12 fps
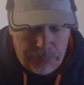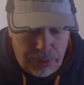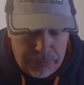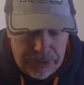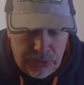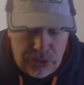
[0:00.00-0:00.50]

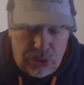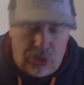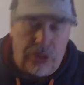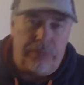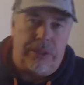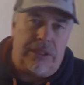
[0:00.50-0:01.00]
probably a good
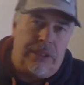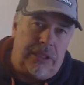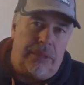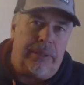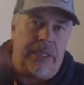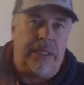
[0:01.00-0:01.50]
time to
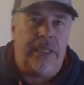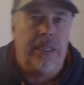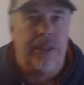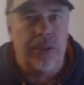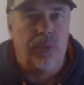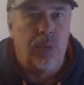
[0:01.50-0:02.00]
think about
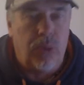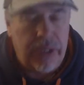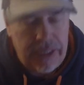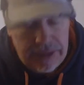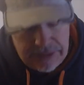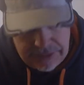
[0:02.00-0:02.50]
hitting the water